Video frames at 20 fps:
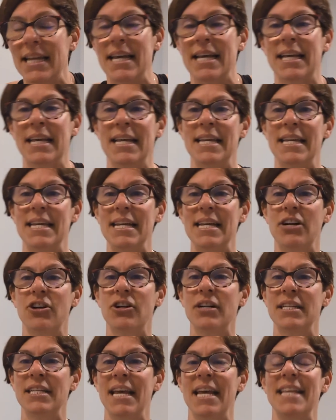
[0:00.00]
it can
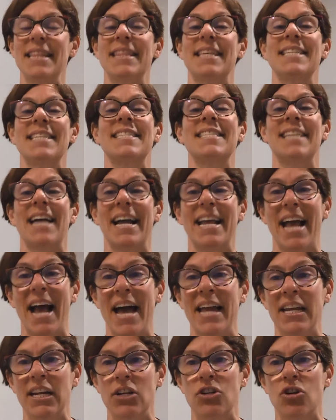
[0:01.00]
irritate the
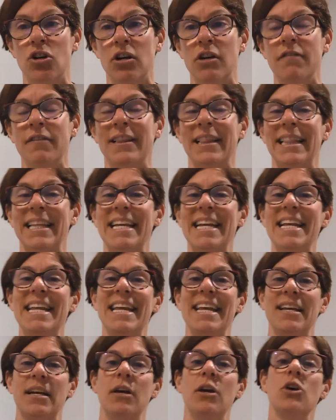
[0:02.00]
sciatic nerve,
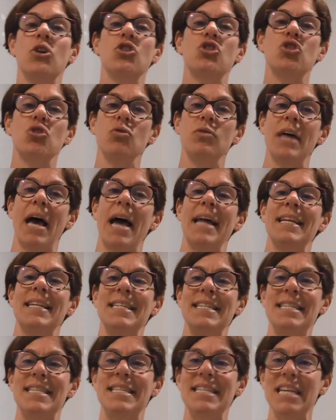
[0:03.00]
leading to
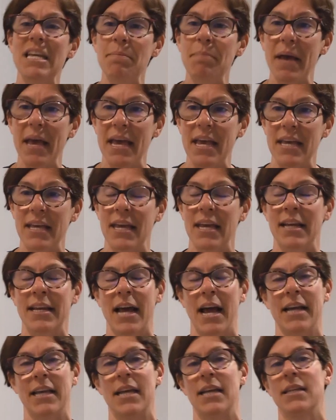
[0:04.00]
that deep aching,
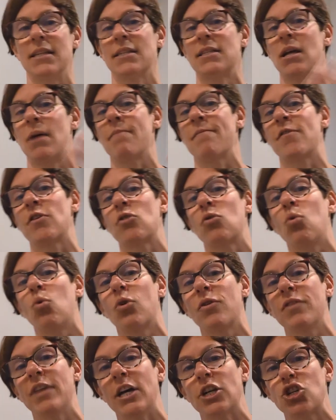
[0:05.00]
nagging discomfort
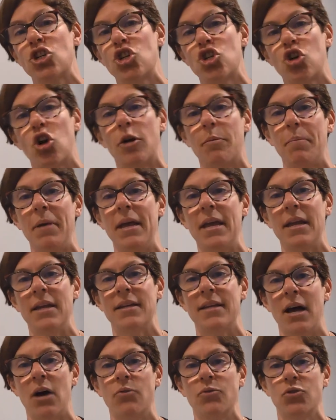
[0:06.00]
or that sharp pain
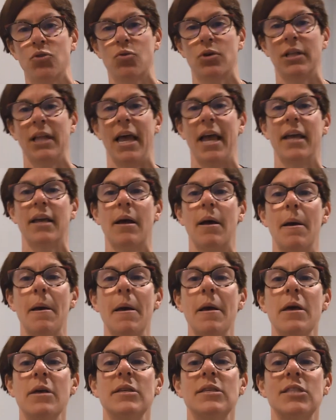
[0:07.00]
down your leg.
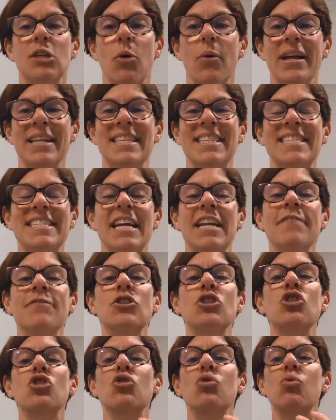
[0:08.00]
So instead of
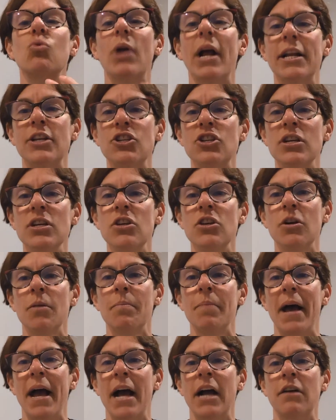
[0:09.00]
stretching your
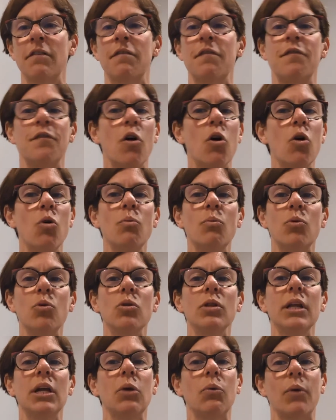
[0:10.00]
back, foam
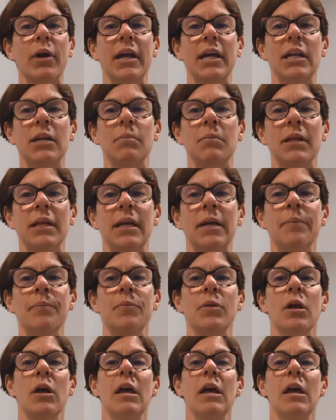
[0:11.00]
rolling randomly,